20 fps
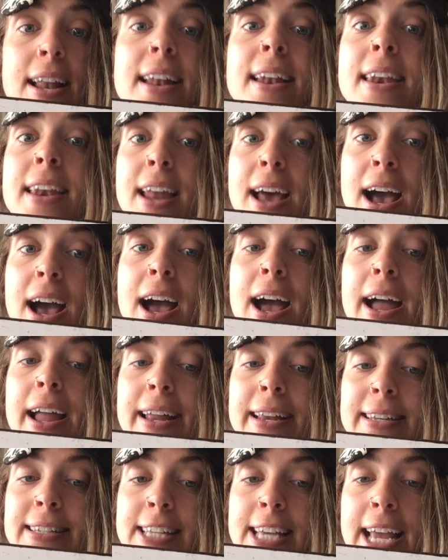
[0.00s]

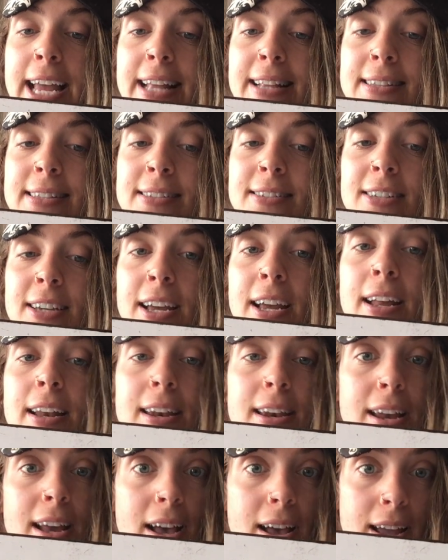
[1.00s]
9 tens.
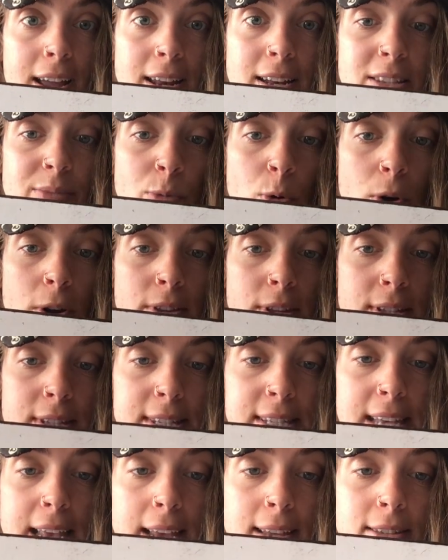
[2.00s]
9 is more than
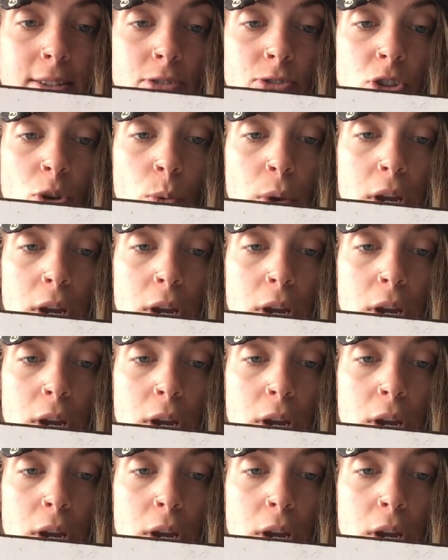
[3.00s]
6, so